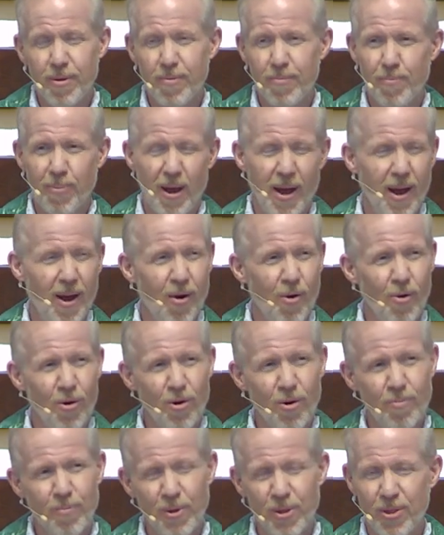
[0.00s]

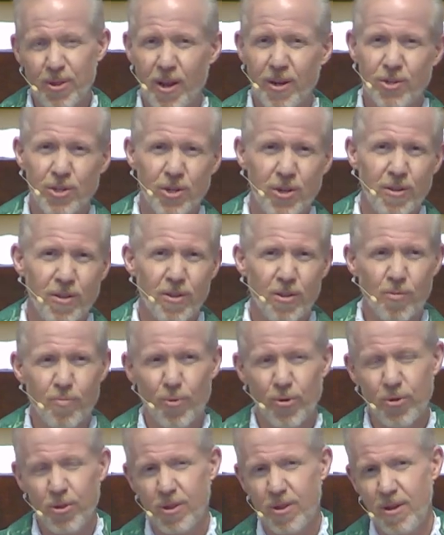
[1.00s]
power, possessions,
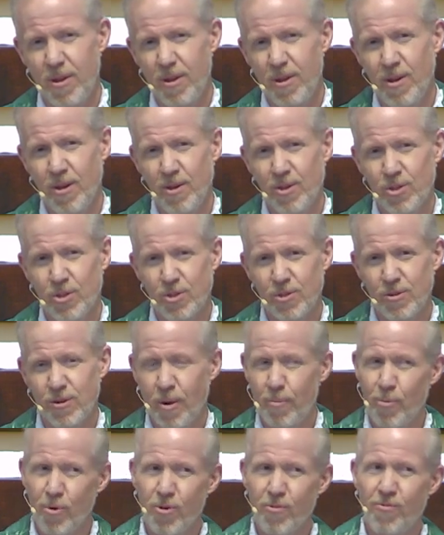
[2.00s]
prestige,
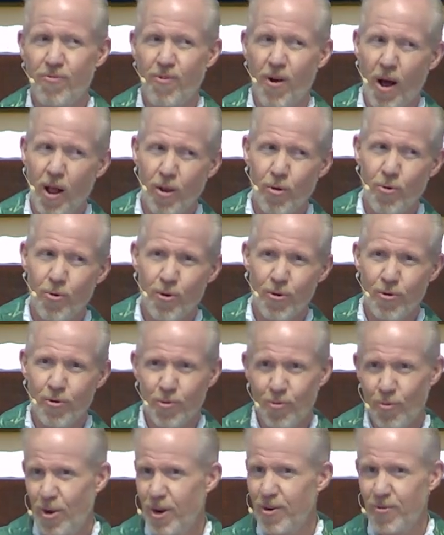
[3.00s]
number of followers,
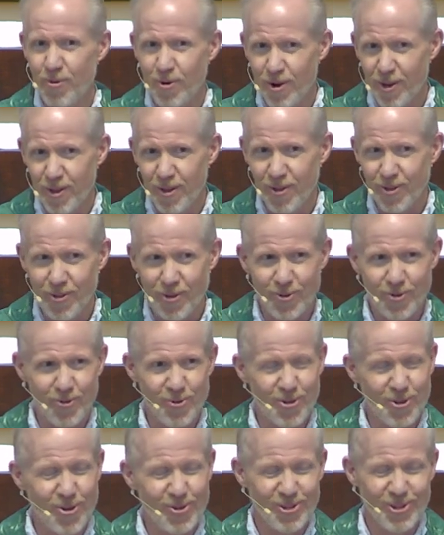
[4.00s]
whatever it is on your
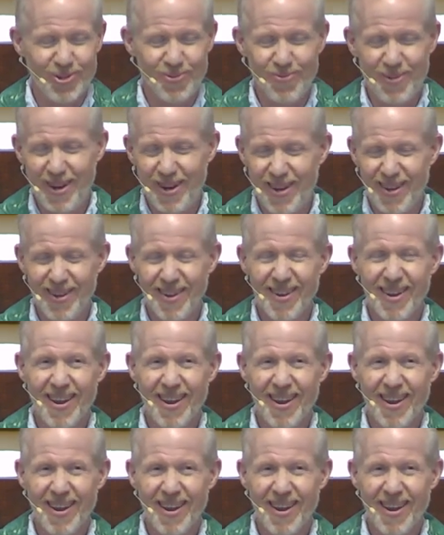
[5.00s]
social media,